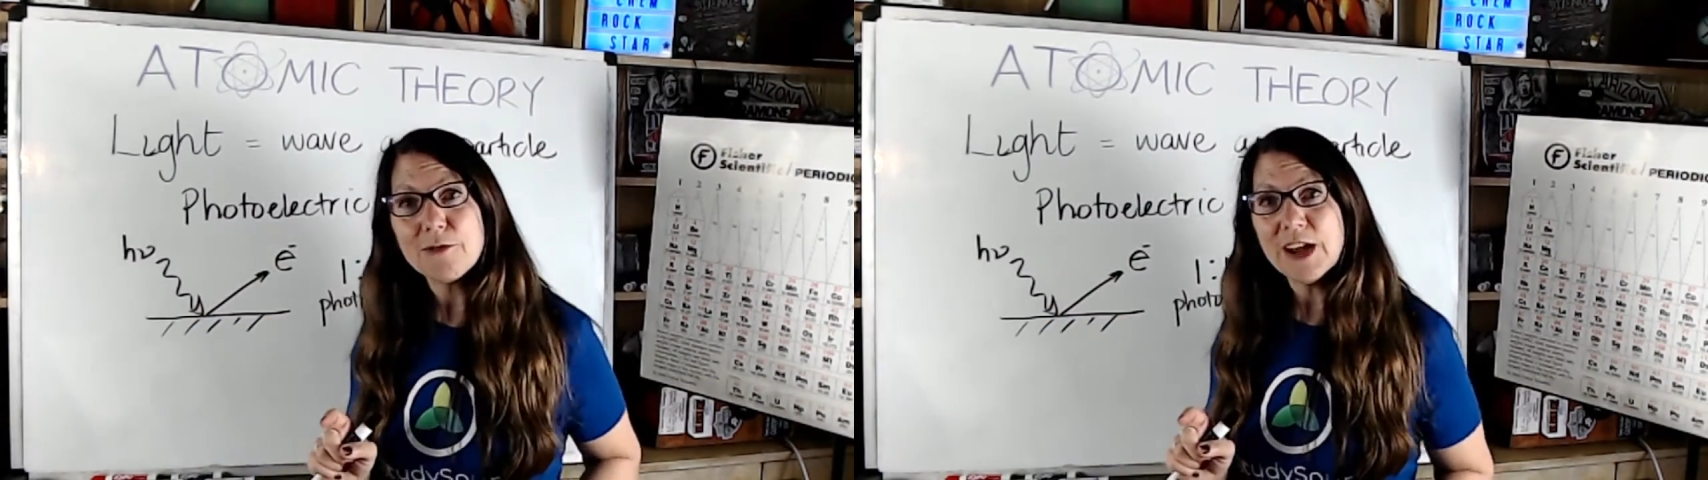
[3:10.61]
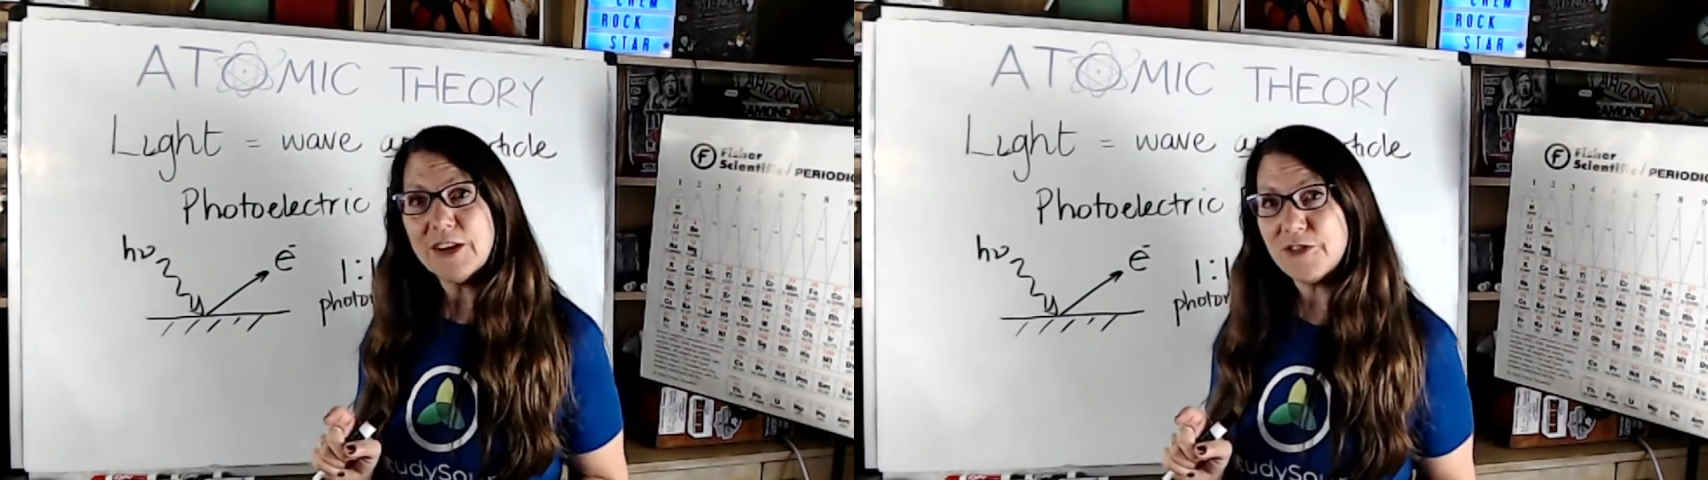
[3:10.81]

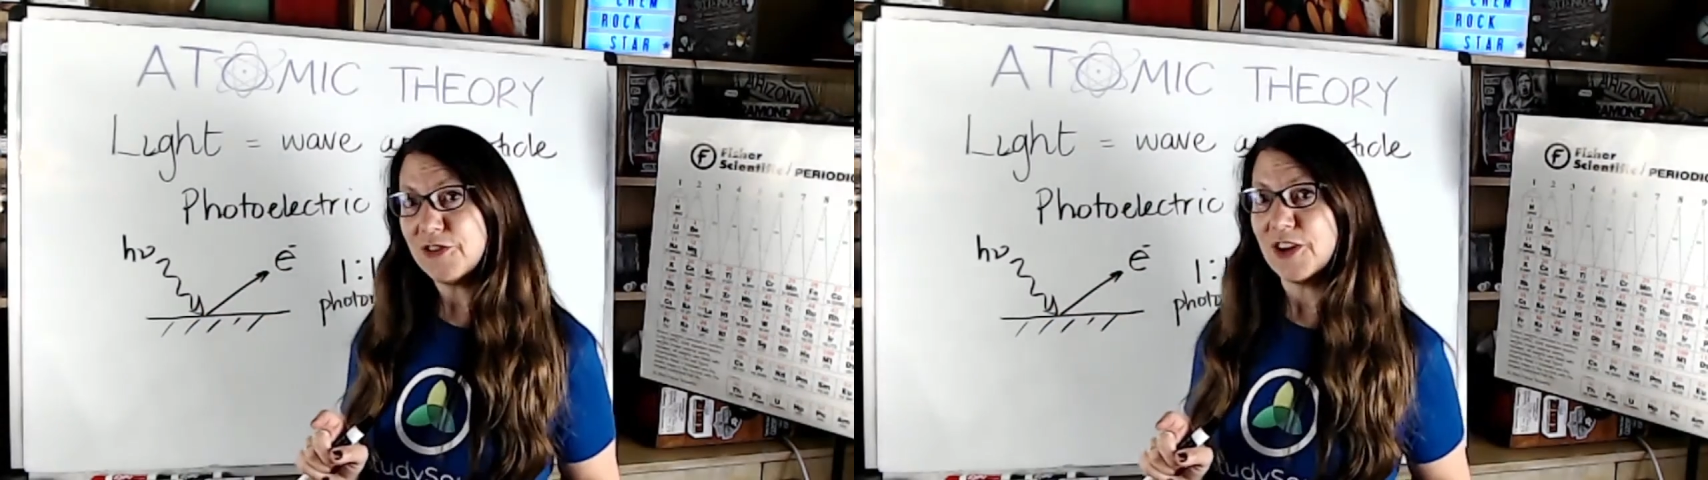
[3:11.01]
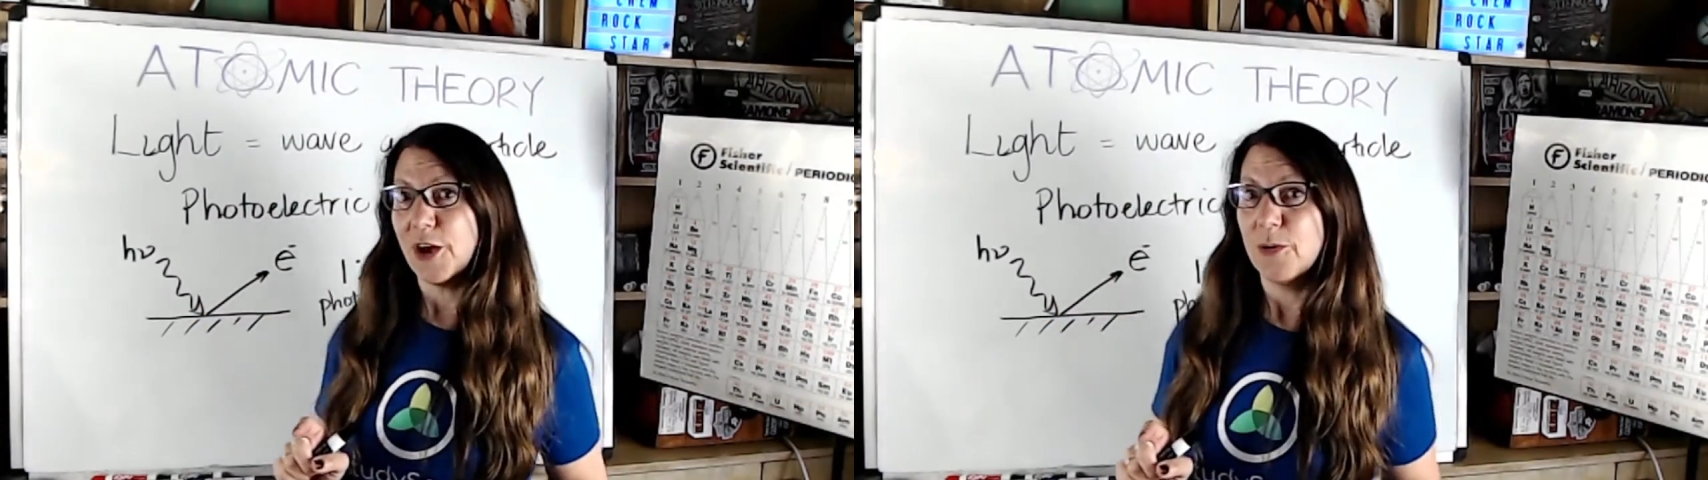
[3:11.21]

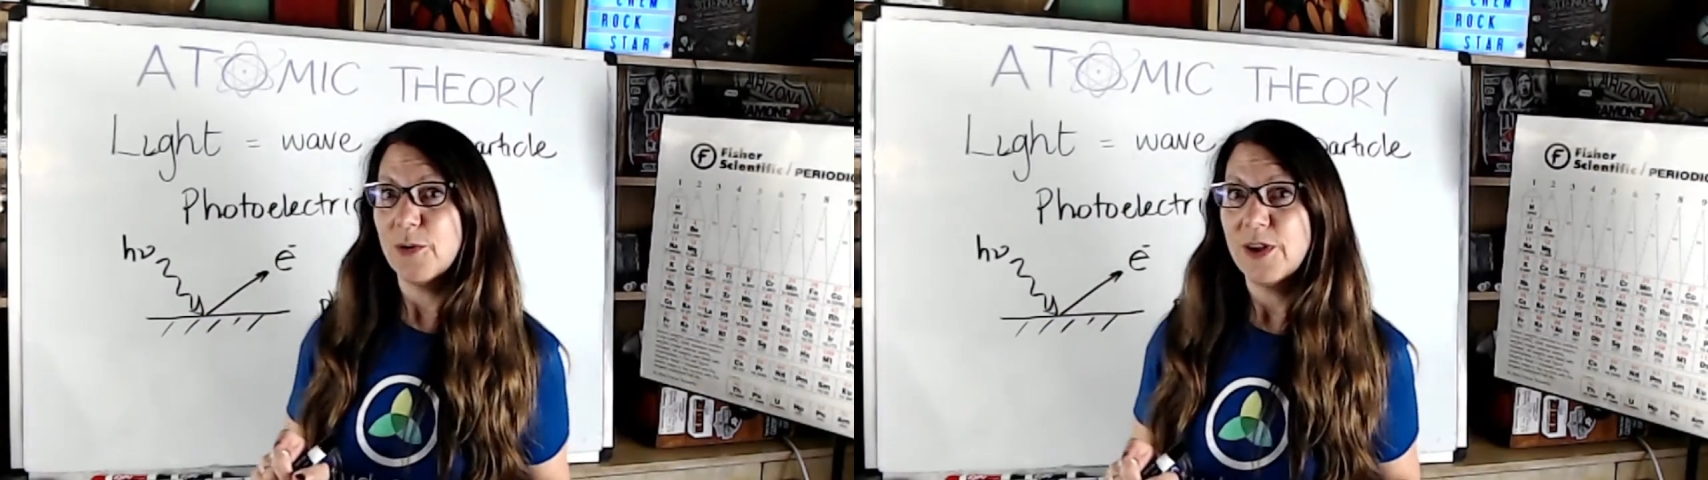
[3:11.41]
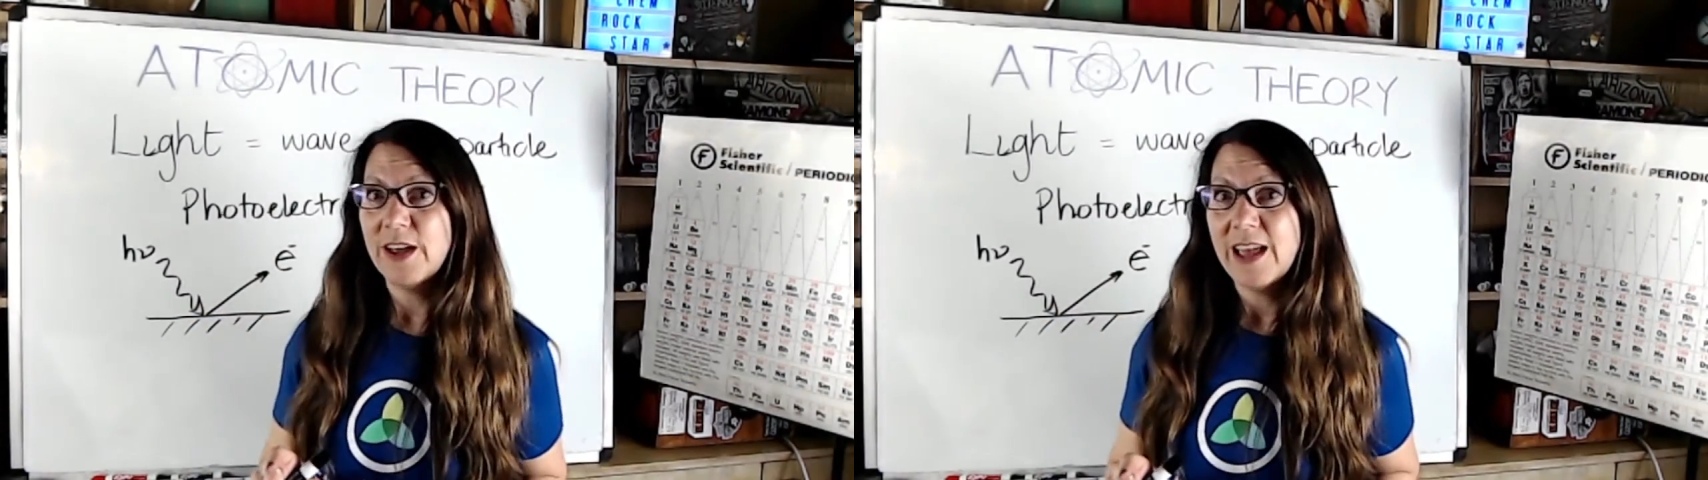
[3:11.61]

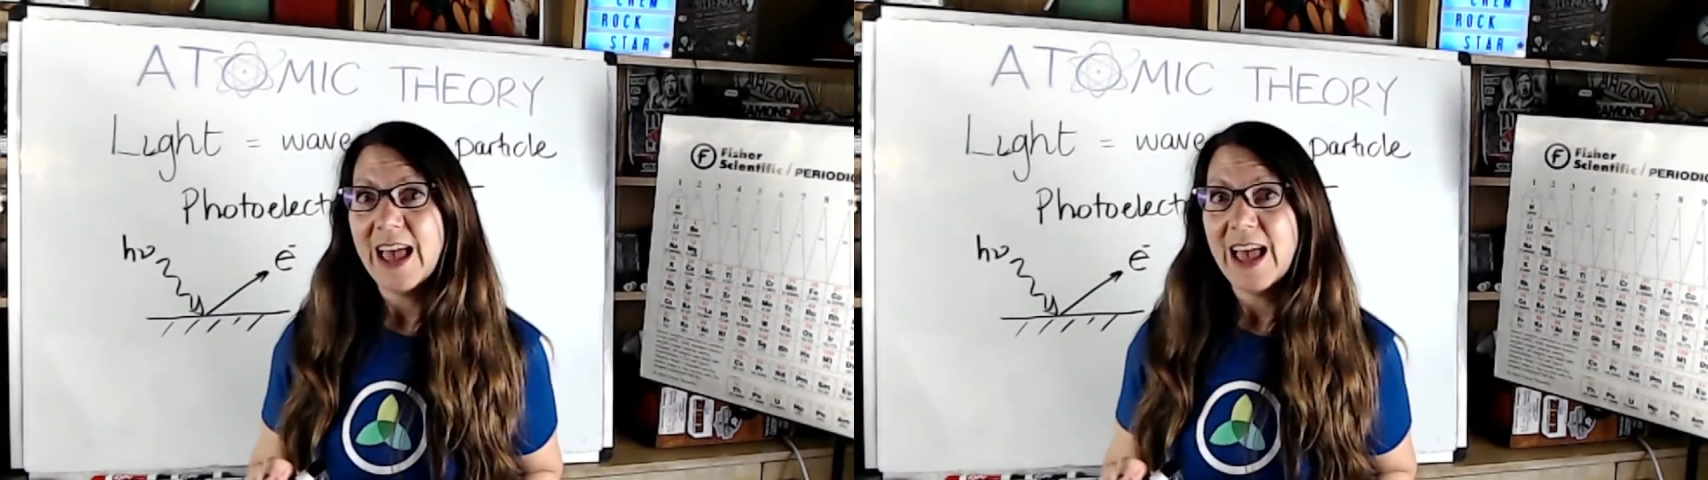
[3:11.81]
ratio.